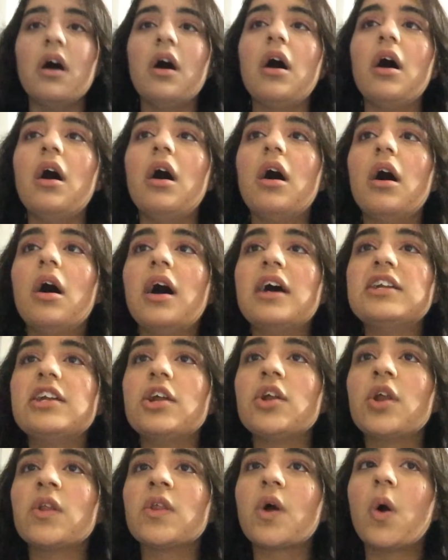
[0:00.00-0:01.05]
Oh, I
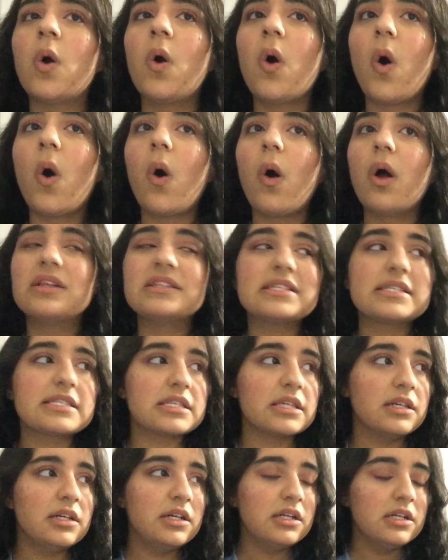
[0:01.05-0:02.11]
don't know the chords.
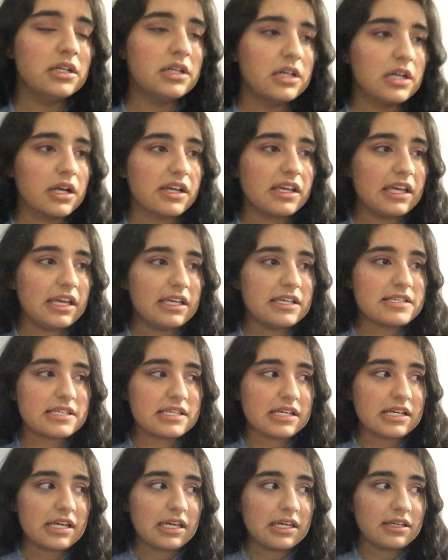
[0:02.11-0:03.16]

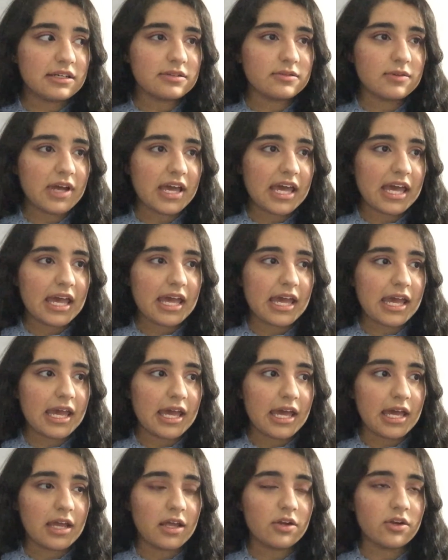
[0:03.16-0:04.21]
Easy
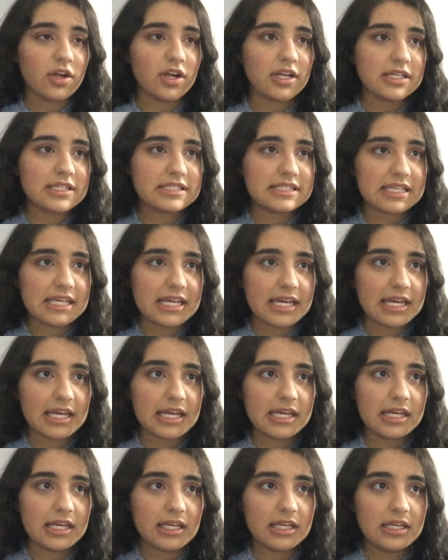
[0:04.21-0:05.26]
A, eh,
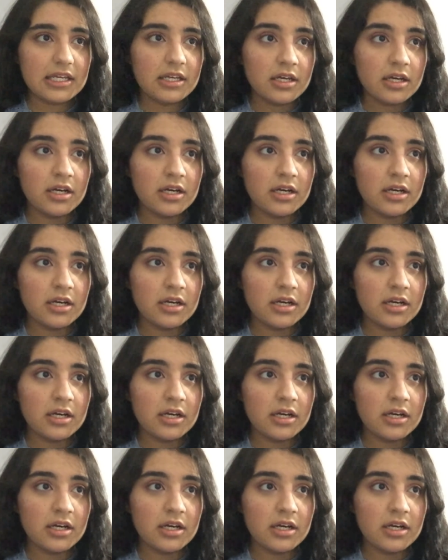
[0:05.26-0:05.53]
C.